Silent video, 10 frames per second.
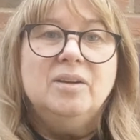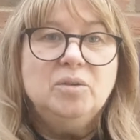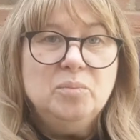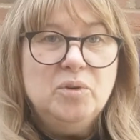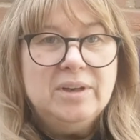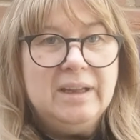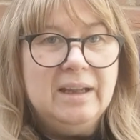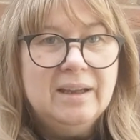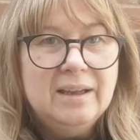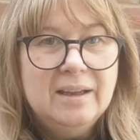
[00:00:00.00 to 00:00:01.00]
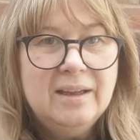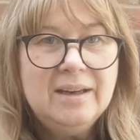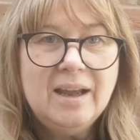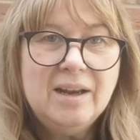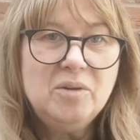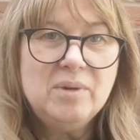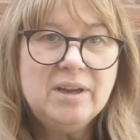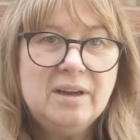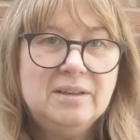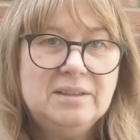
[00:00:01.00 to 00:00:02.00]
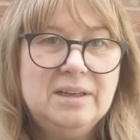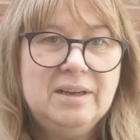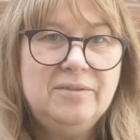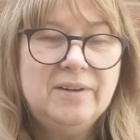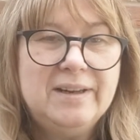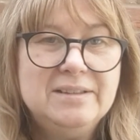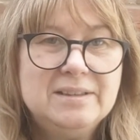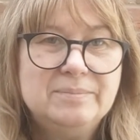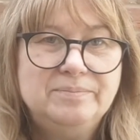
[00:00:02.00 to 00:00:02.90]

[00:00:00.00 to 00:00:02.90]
Good morning and hello my gardening friends.